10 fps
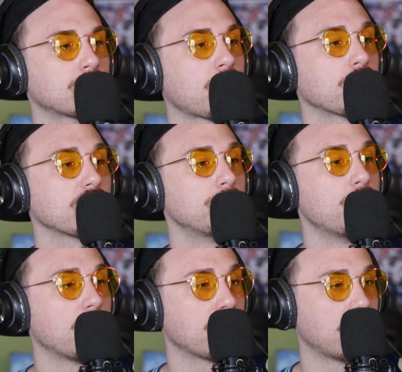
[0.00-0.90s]

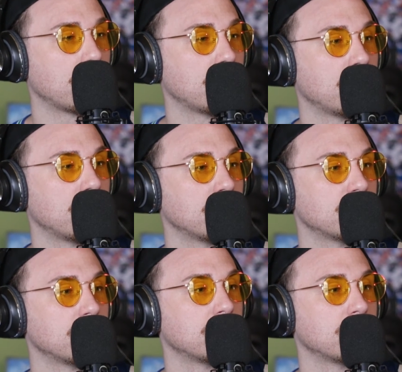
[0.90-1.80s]
Koromora,
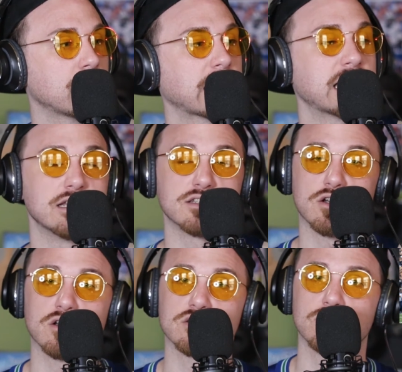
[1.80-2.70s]
he
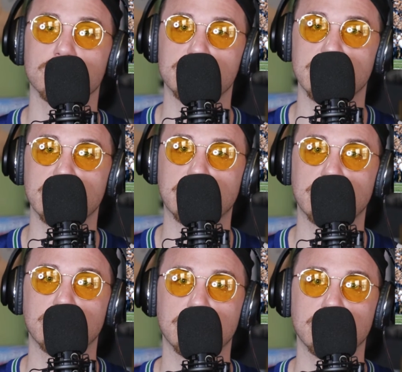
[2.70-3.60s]
is also
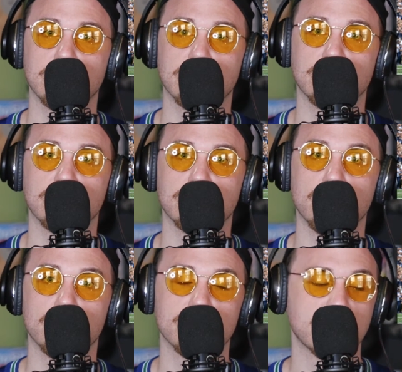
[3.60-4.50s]
sick.
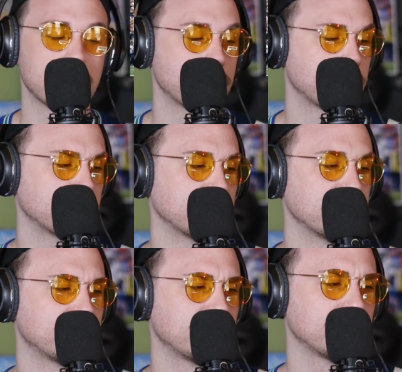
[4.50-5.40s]
Notre Dame, I
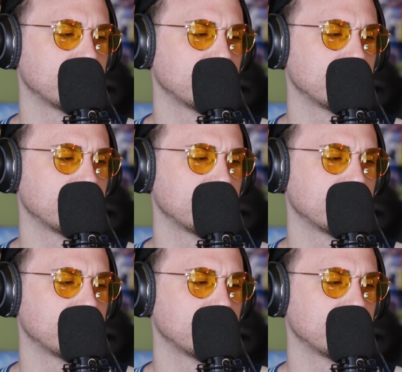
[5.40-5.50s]
believe.